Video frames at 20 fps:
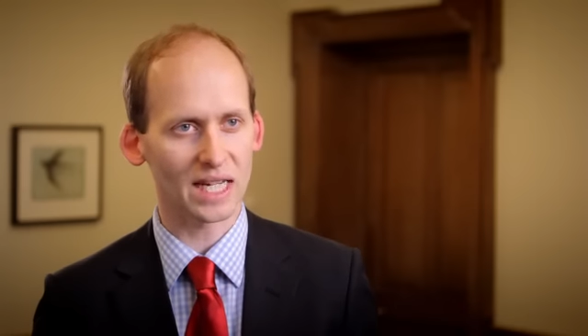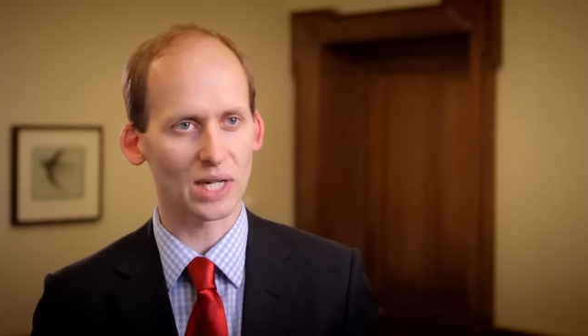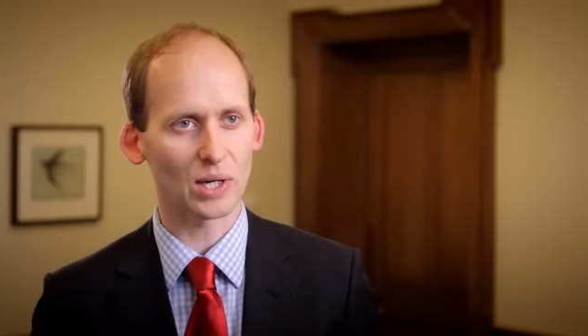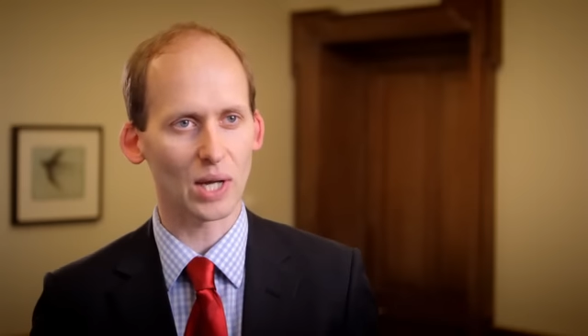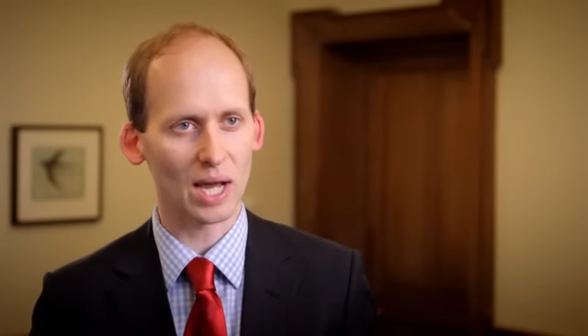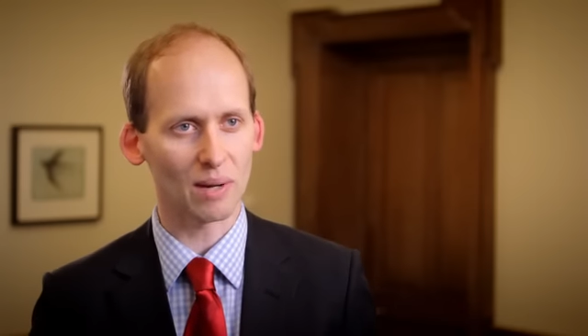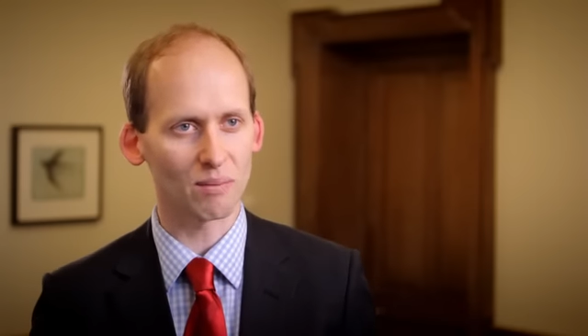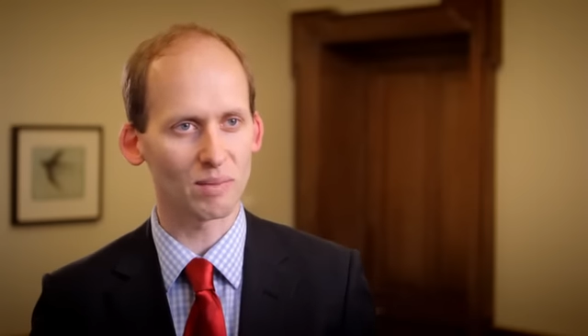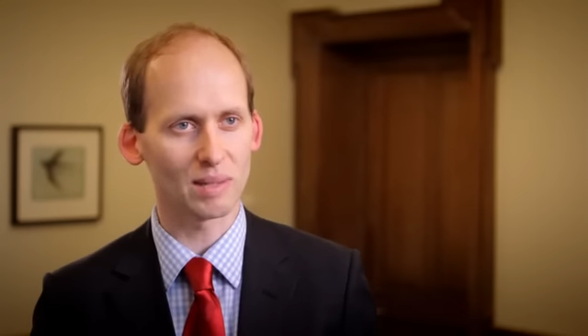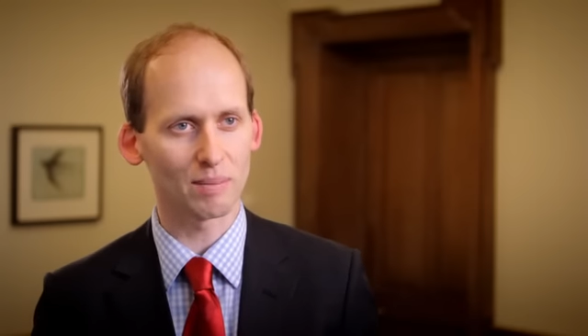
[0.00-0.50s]
out
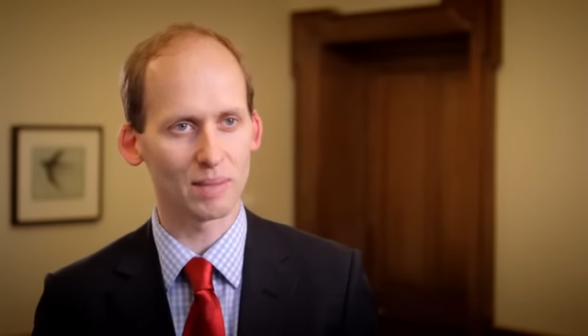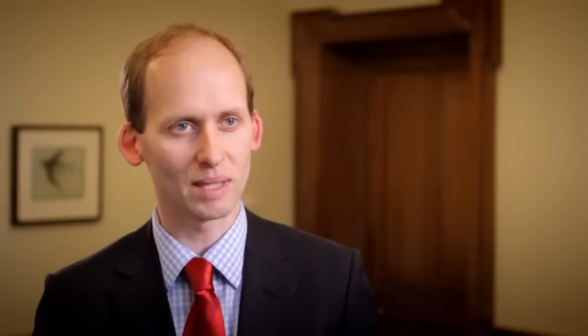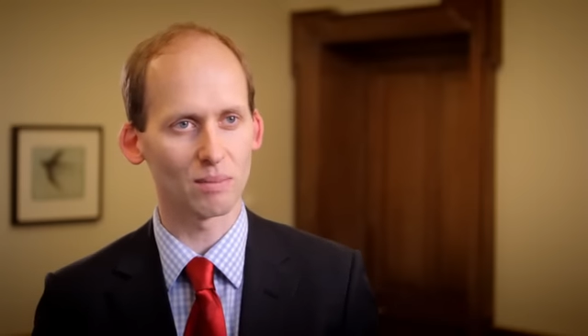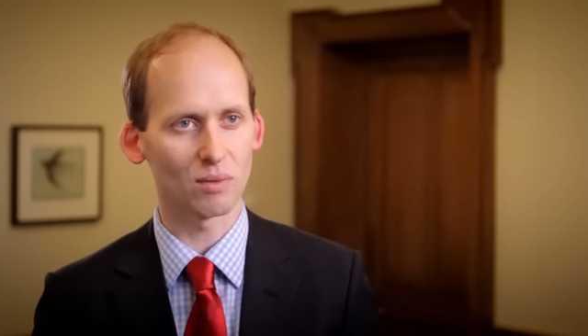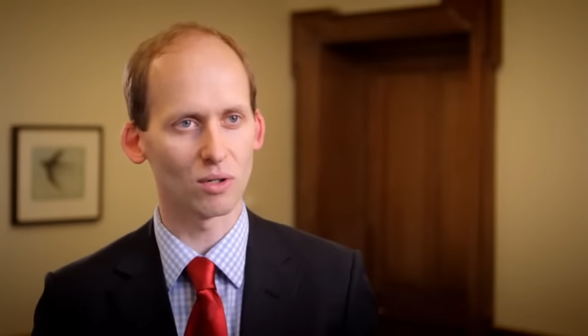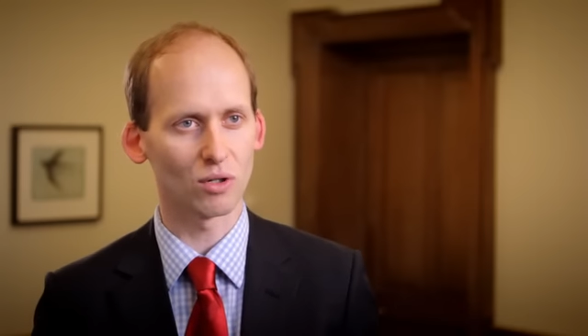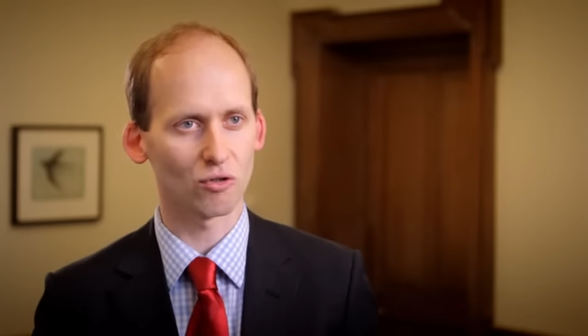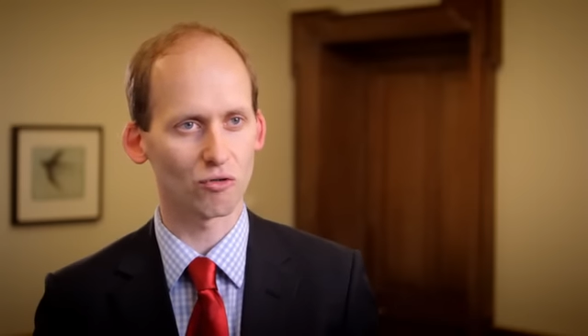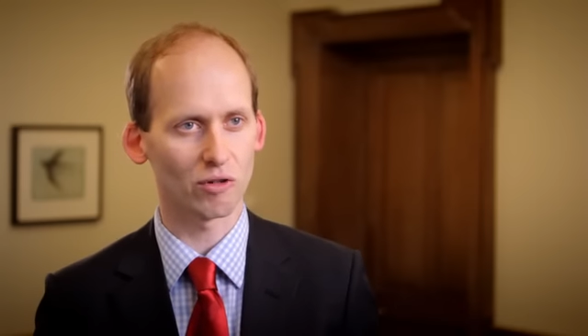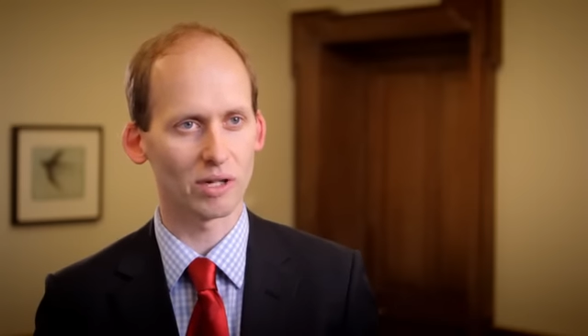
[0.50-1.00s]
how many
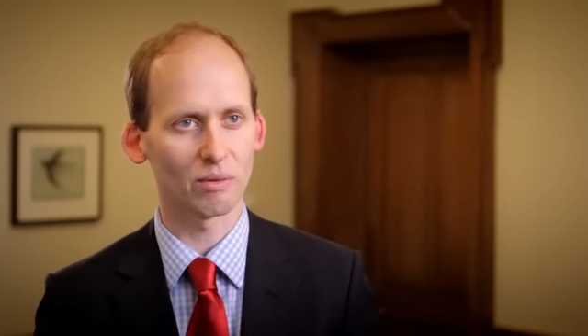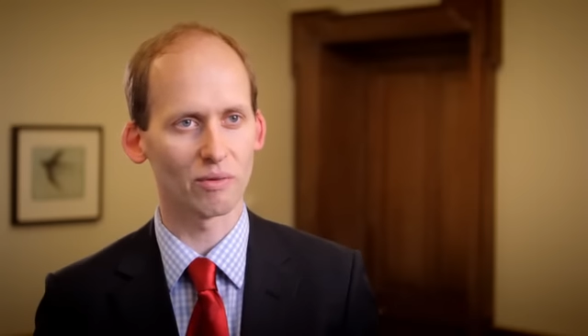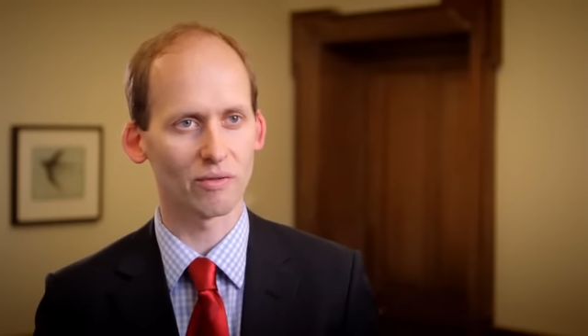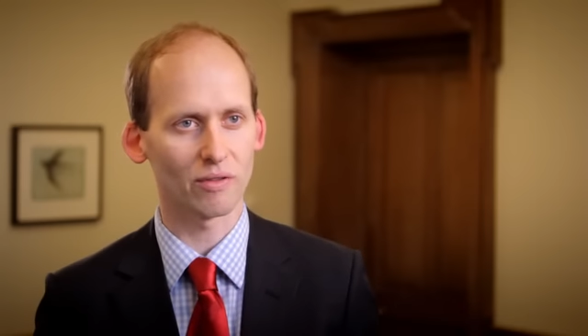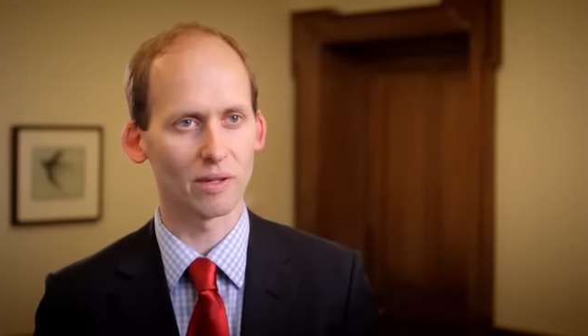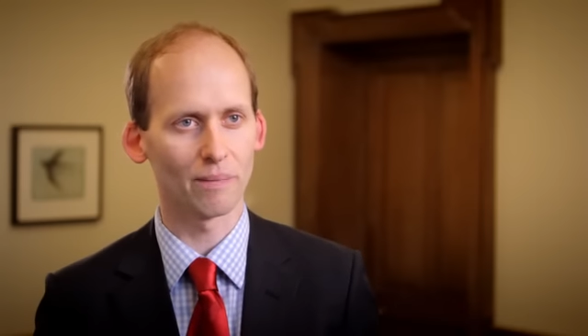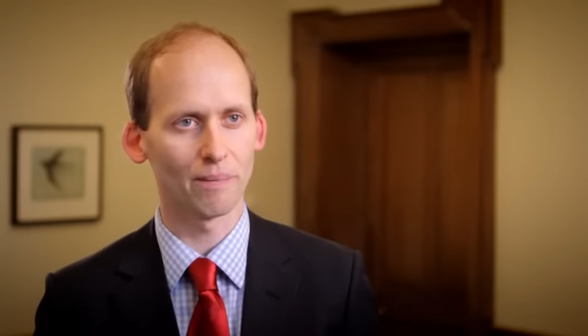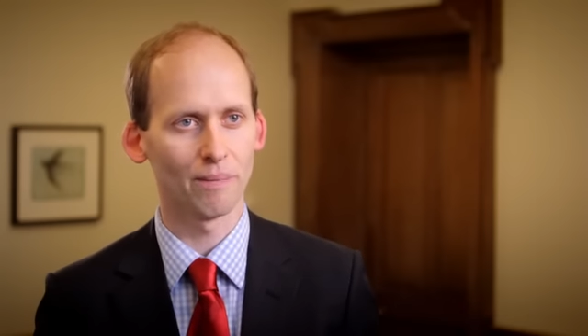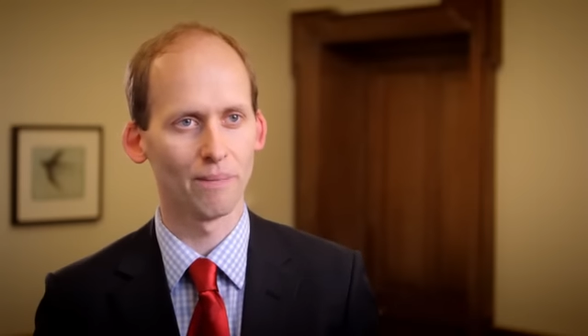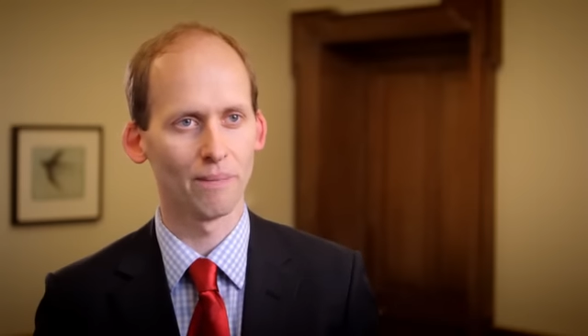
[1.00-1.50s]
people agree with
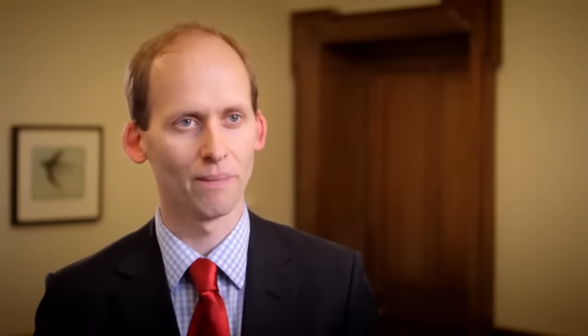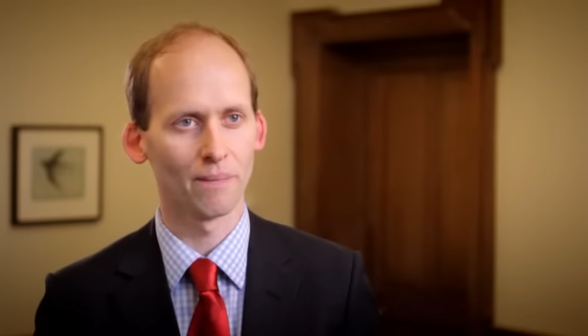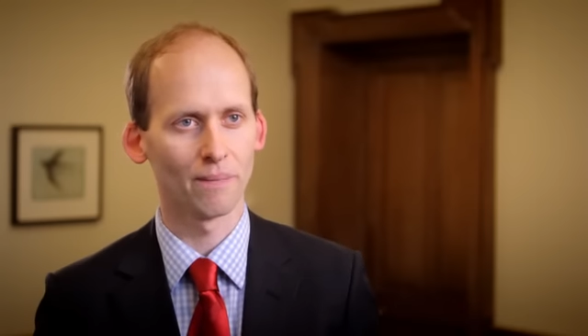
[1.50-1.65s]
them.